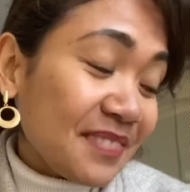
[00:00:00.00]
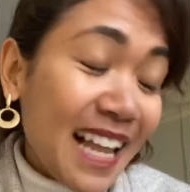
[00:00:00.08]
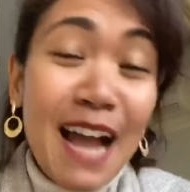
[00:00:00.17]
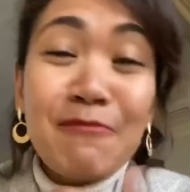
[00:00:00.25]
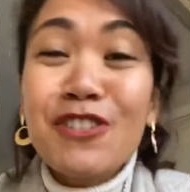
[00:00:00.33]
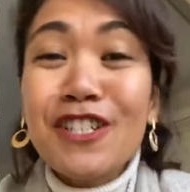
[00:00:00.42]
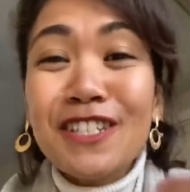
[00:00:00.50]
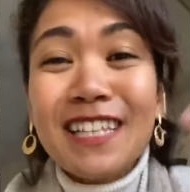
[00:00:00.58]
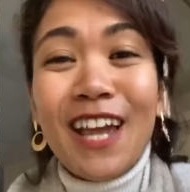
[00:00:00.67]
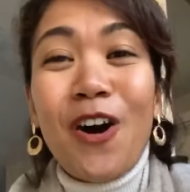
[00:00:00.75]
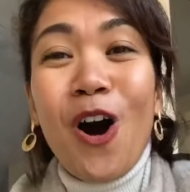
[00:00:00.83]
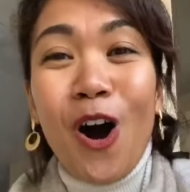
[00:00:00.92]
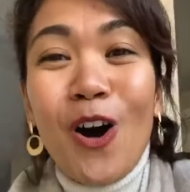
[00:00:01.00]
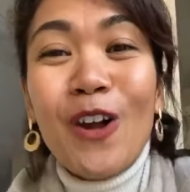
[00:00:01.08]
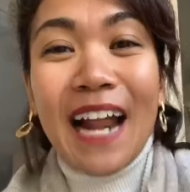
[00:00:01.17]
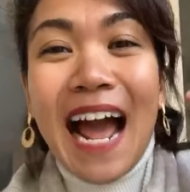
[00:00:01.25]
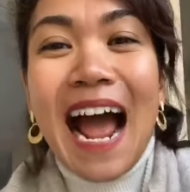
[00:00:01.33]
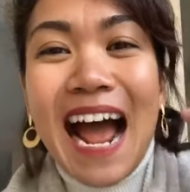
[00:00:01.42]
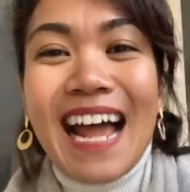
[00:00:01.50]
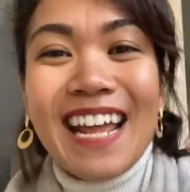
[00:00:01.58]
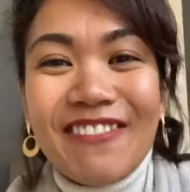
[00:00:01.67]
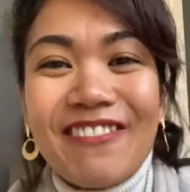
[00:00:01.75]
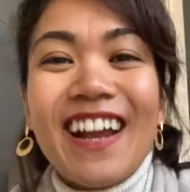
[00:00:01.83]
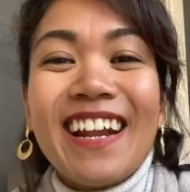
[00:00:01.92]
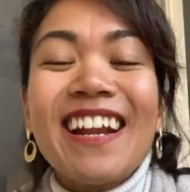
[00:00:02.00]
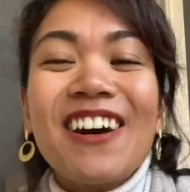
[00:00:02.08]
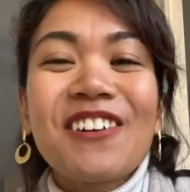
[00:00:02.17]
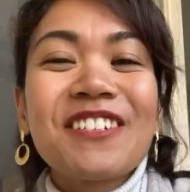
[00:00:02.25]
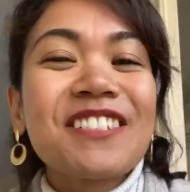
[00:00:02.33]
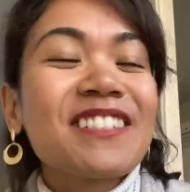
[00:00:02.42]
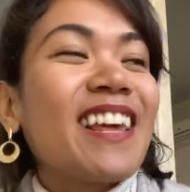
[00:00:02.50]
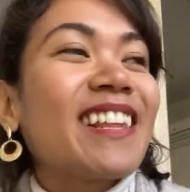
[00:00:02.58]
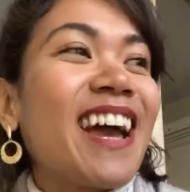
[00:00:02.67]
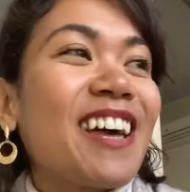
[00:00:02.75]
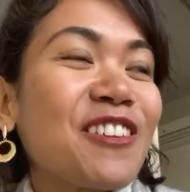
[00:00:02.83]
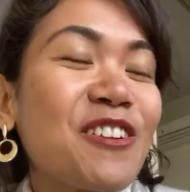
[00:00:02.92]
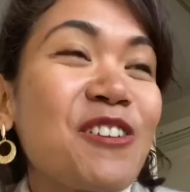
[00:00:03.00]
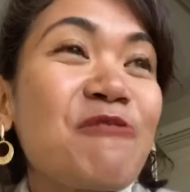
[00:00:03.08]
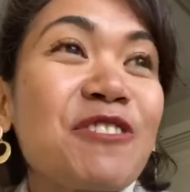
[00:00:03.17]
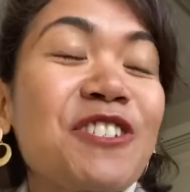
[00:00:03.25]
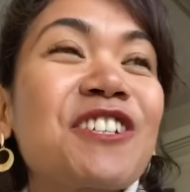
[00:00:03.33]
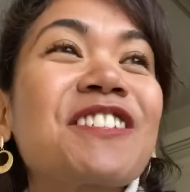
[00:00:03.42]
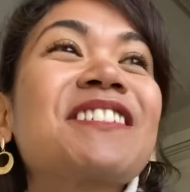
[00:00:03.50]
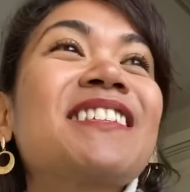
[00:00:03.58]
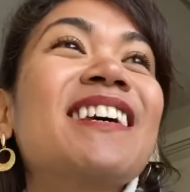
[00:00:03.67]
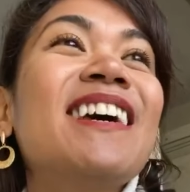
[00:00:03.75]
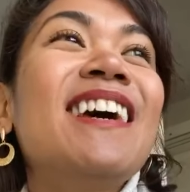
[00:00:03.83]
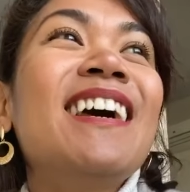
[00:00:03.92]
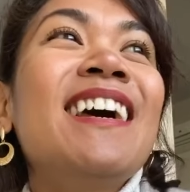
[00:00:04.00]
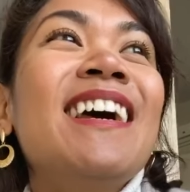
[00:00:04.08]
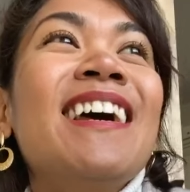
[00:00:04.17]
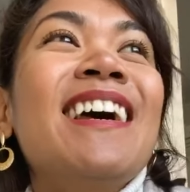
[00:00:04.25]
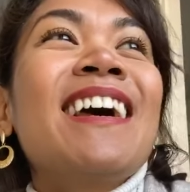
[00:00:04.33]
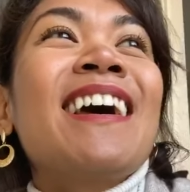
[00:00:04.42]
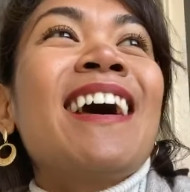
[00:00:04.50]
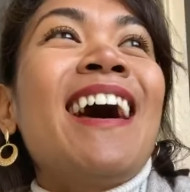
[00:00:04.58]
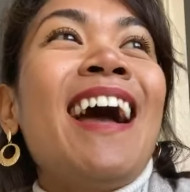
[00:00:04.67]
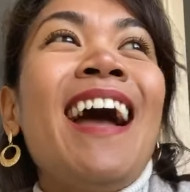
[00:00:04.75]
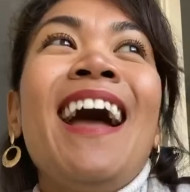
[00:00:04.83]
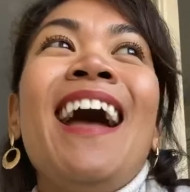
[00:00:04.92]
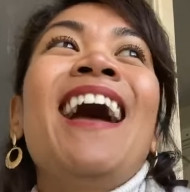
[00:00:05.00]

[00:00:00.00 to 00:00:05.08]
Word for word: I'm just like on a high right now because that gathering was just Ah,